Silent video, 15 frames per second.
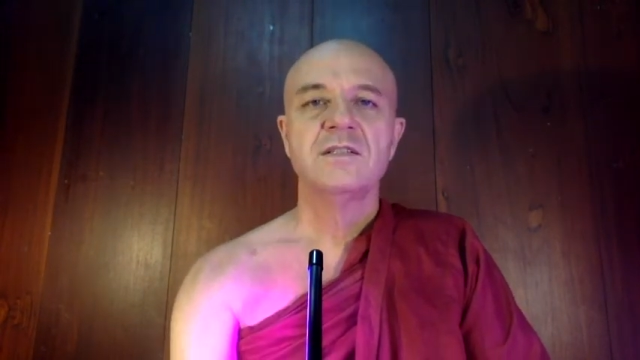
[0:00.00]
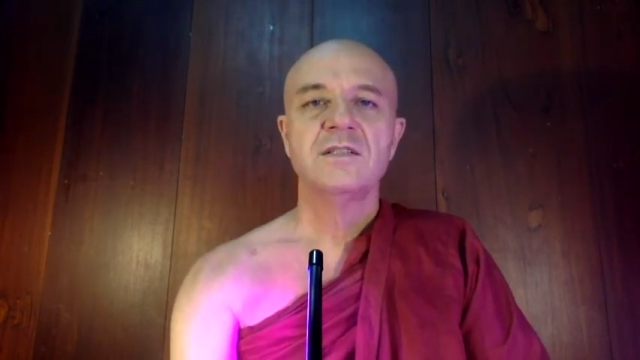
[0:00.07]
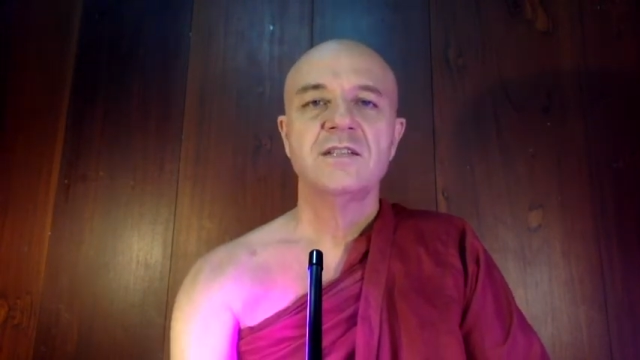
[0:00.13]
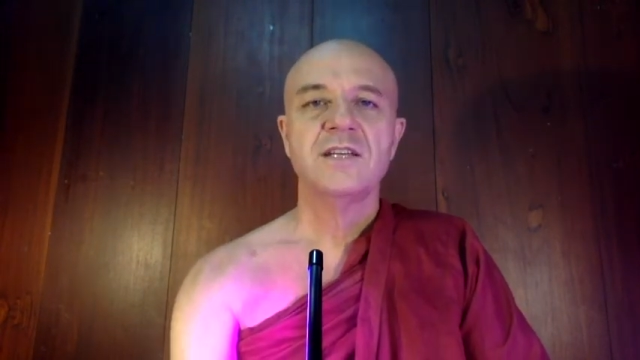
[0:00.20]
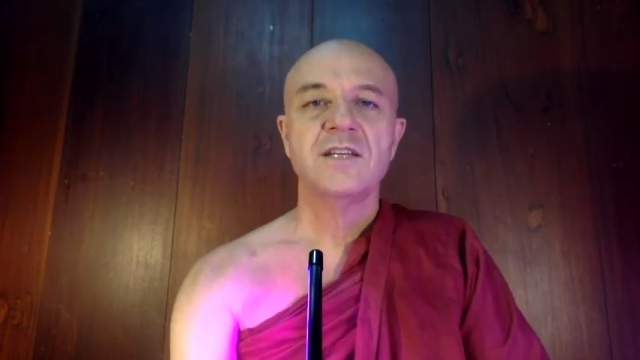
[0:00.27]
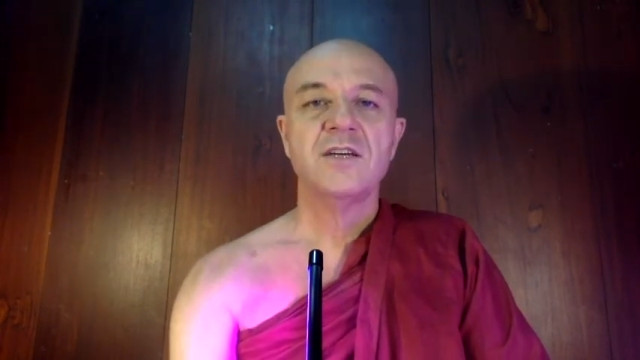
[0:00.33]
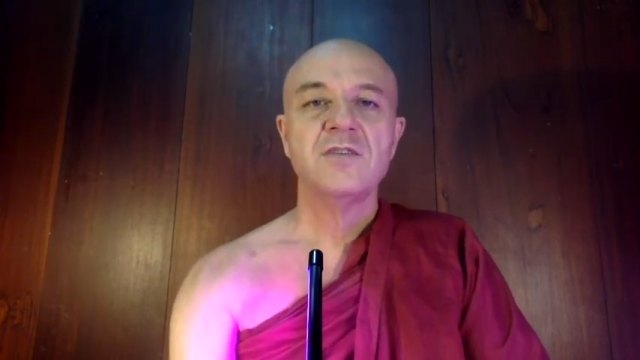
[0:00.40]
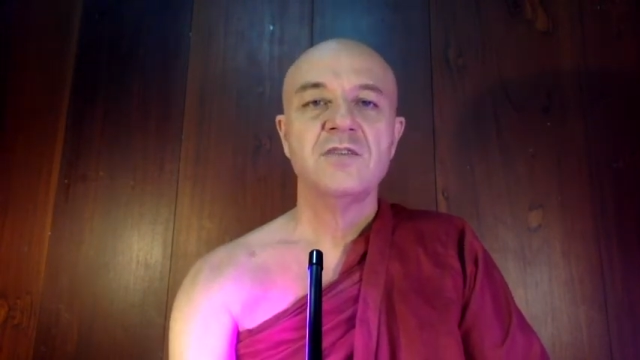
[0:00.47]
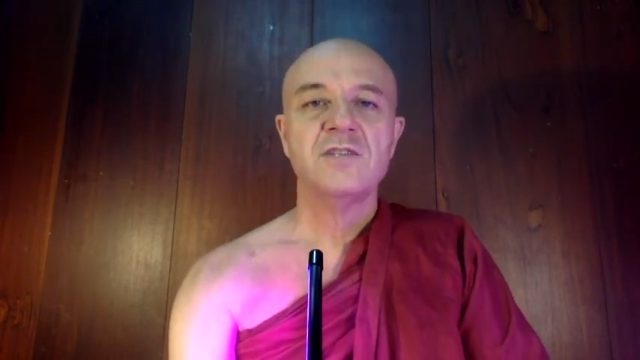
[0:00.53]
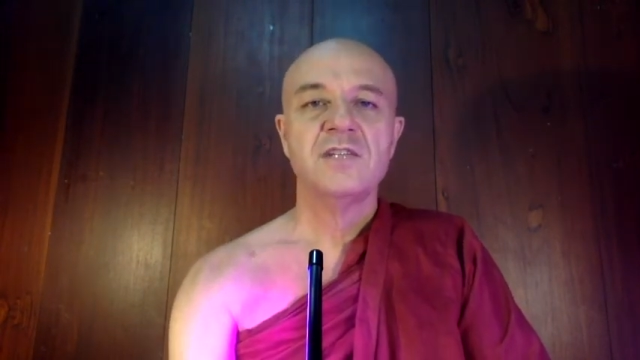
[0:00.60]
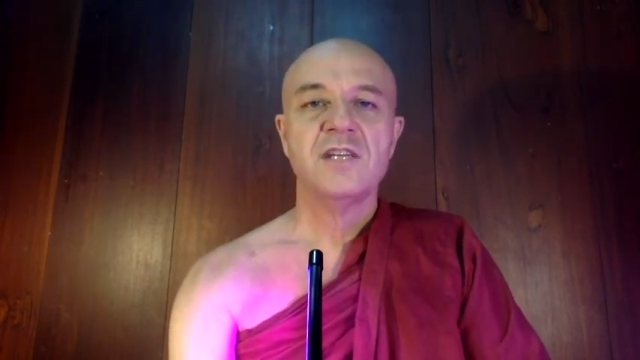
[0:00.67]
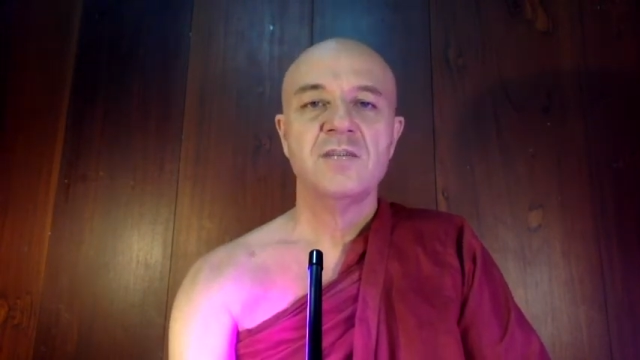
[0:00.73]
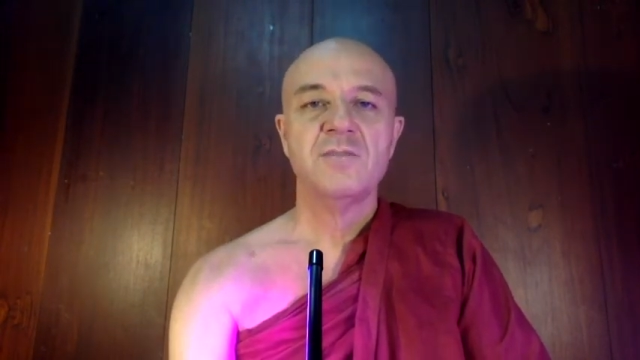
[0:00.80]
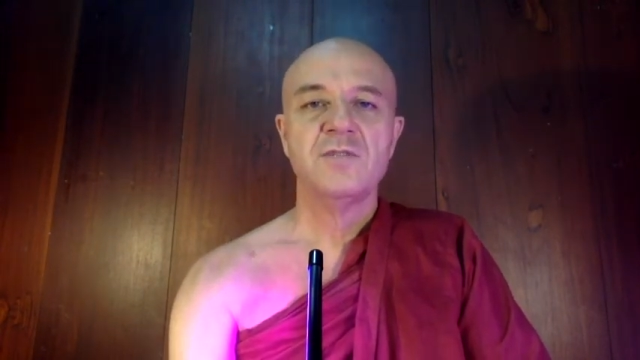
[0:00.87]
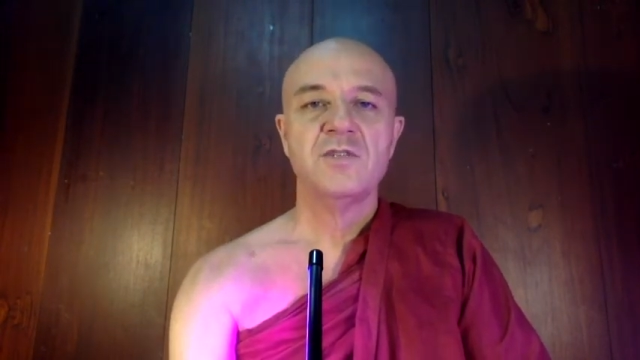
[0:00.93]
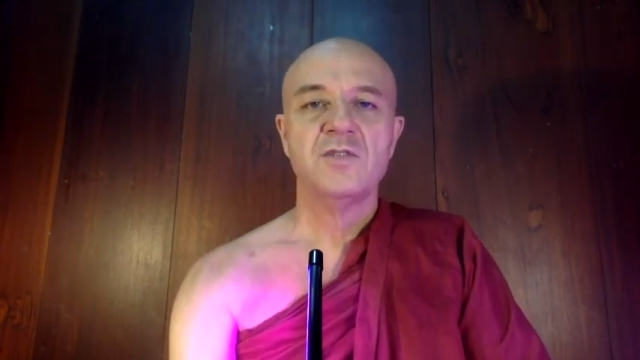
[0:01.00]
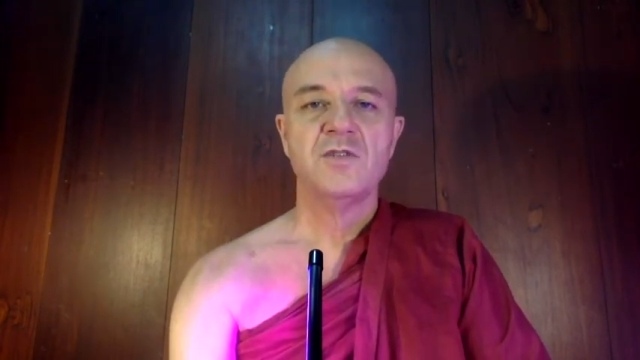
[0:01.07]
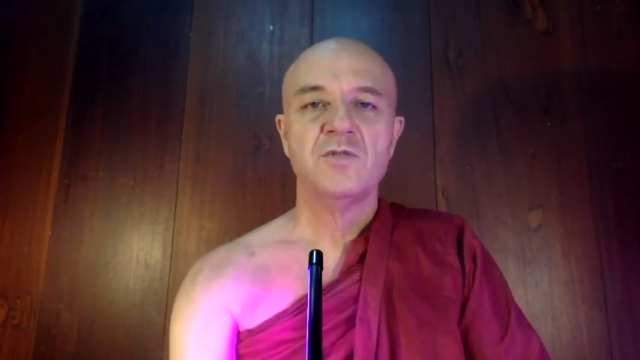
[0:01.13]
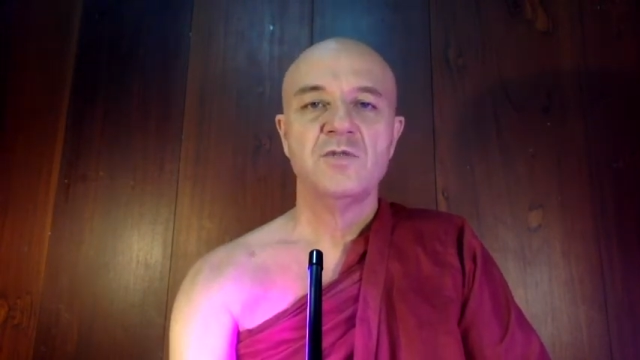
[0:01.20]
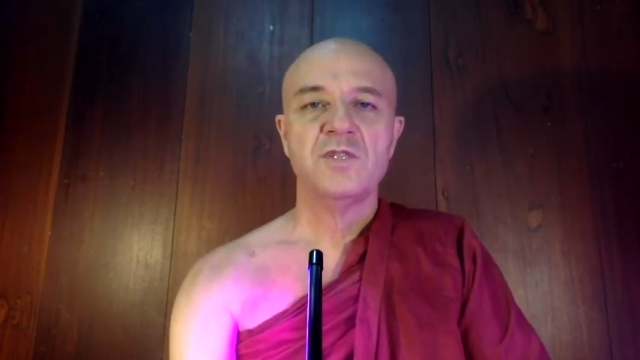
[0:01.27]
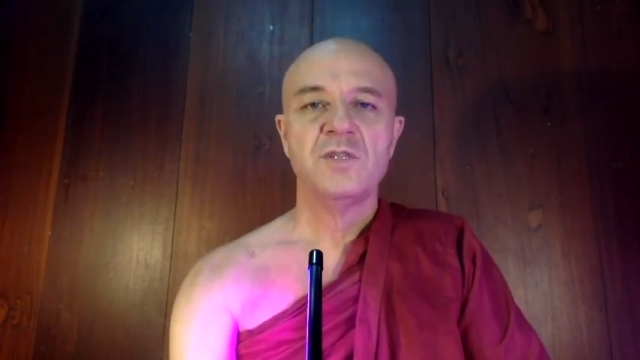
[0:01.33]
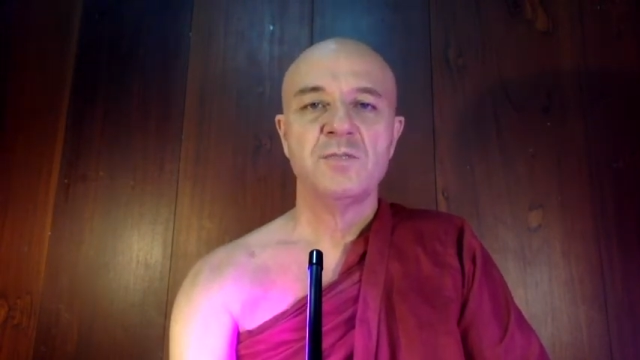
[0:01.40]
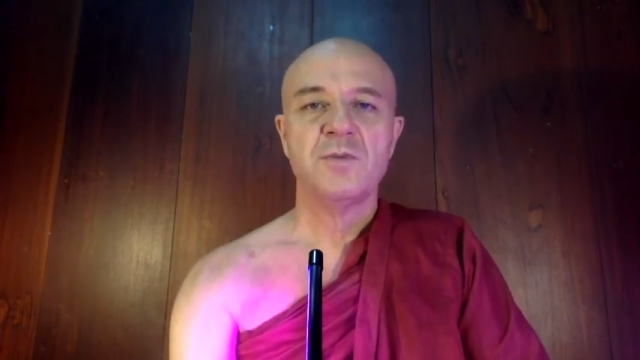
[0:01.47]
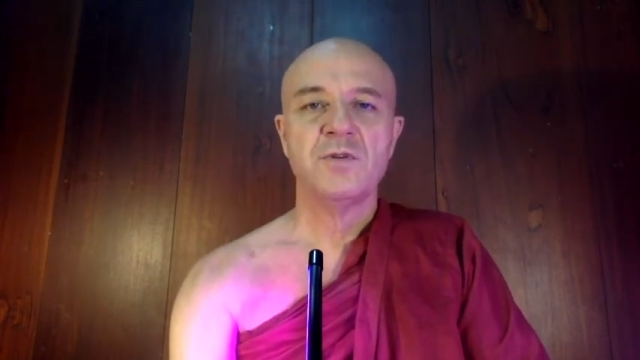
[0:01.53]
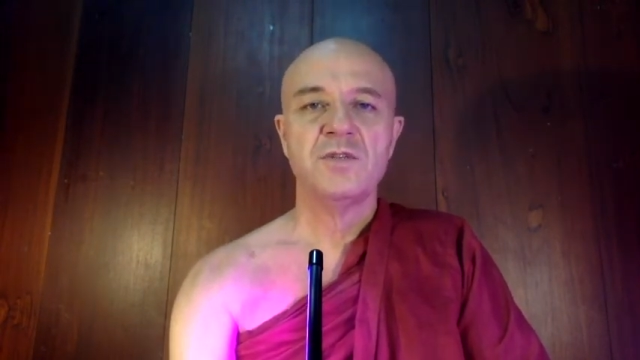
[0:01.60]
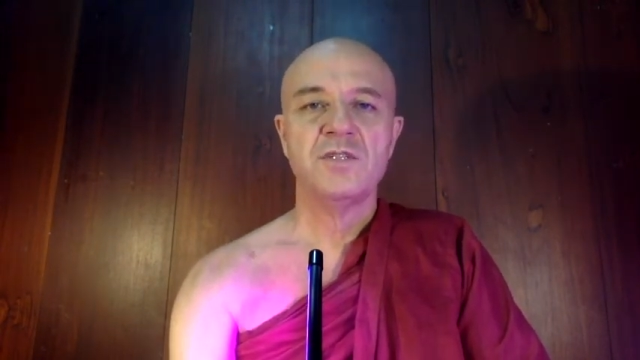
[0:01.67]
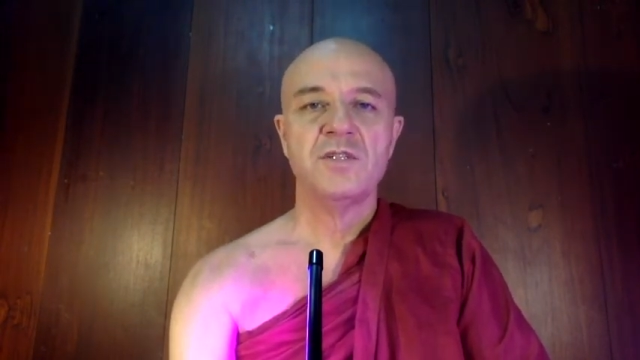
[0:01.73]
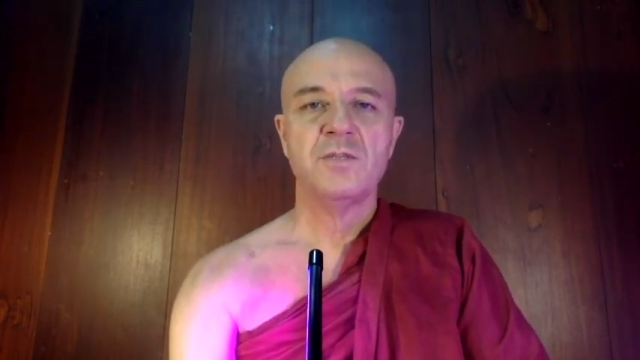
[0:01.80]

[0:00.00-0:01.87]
They don't seem to respond